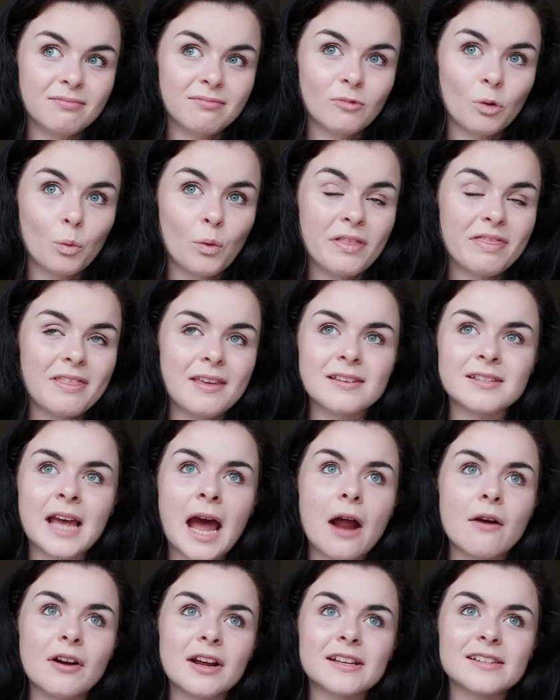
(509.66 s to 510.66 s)
with this
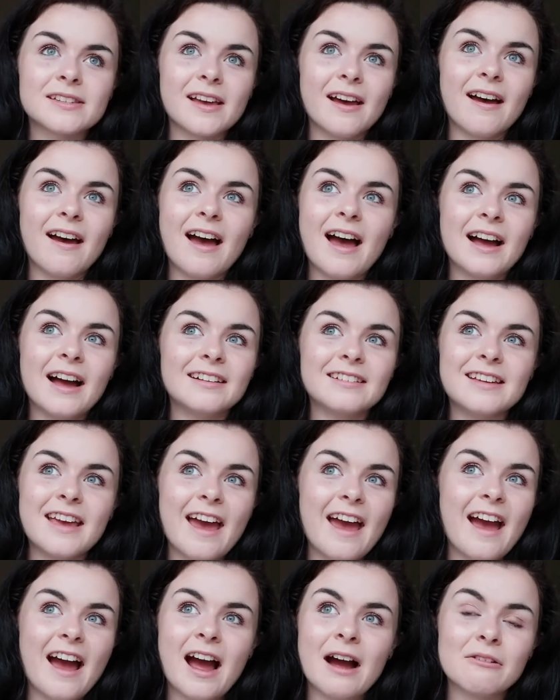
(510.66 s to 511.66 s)
character, and
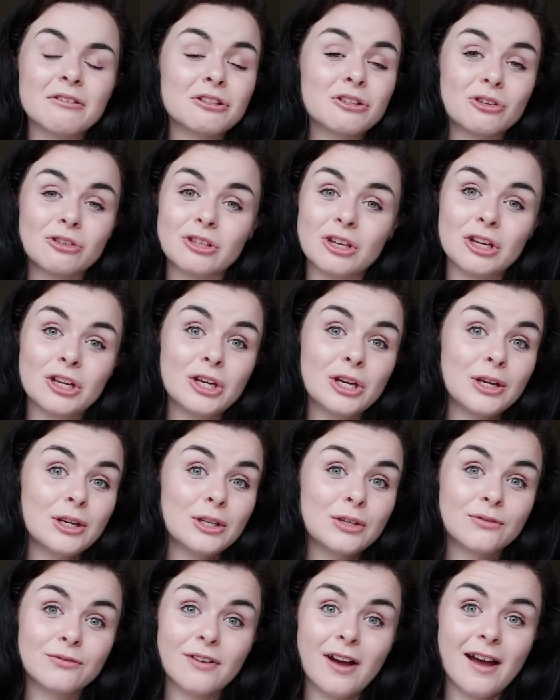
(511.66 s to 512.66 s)
yeah, I was just a
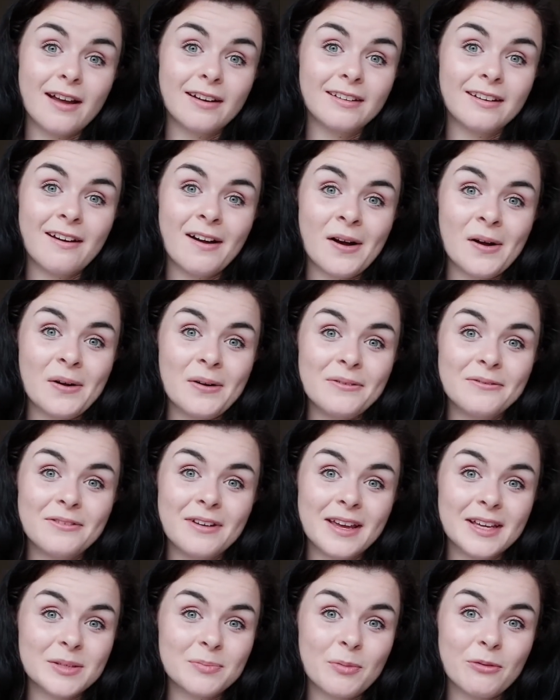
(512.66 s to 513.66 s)
huge fan of
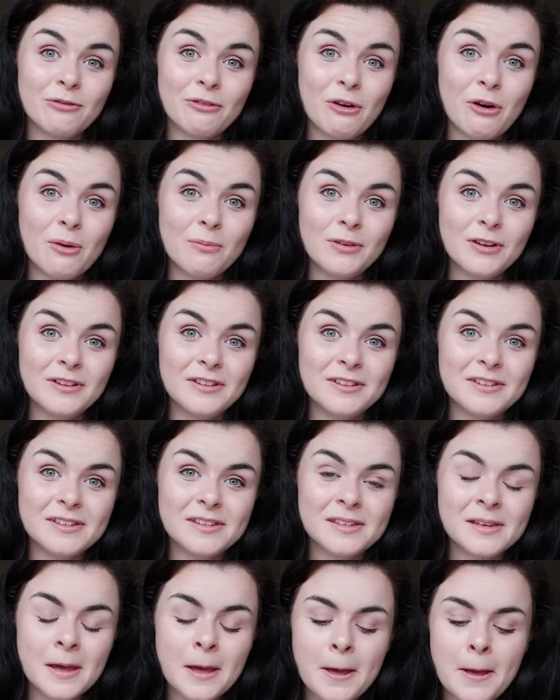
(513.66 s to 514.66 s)
his
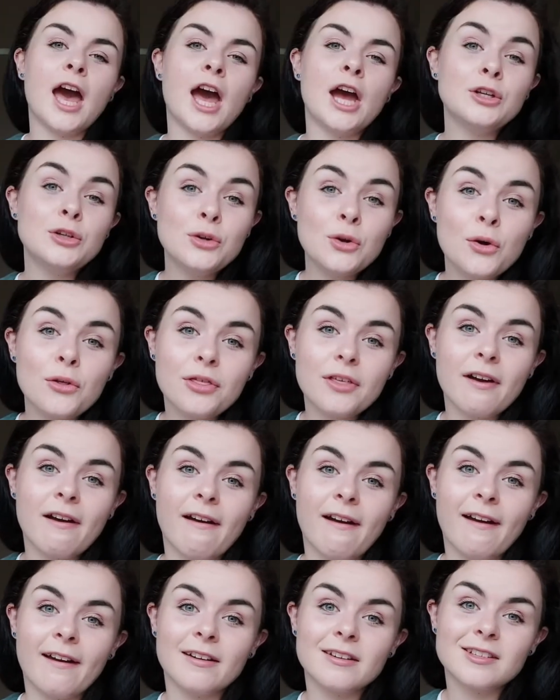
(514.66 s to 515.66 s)
performance.
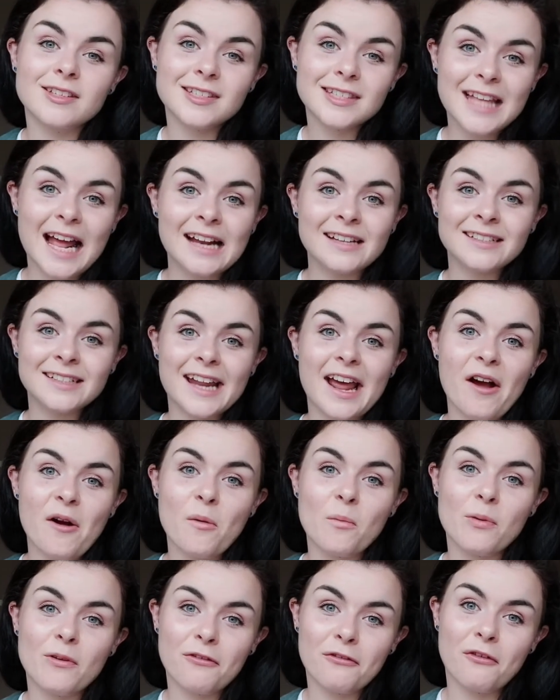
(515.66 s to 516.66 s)
Another
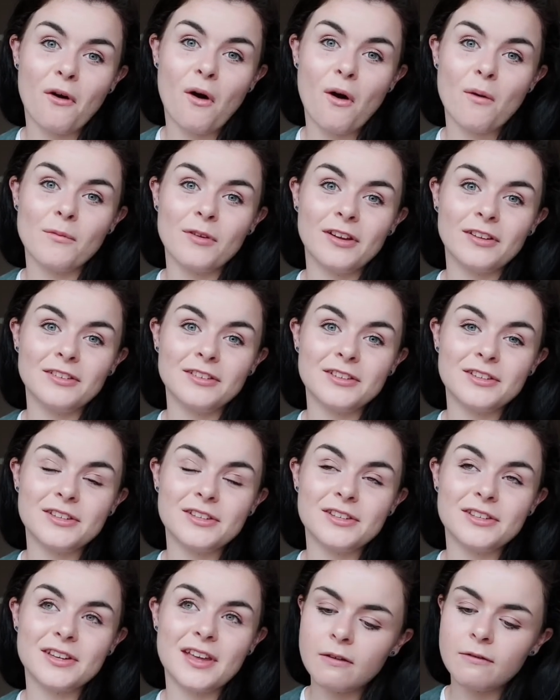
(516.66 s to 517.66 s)
standout
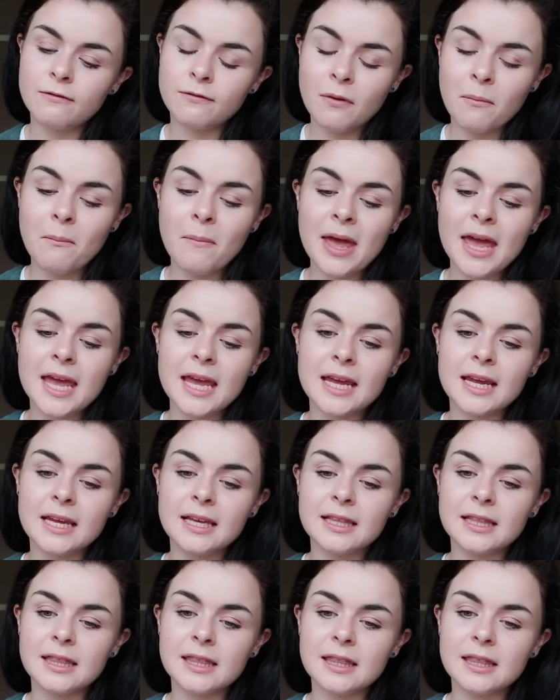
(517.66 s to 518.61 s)
performance for me,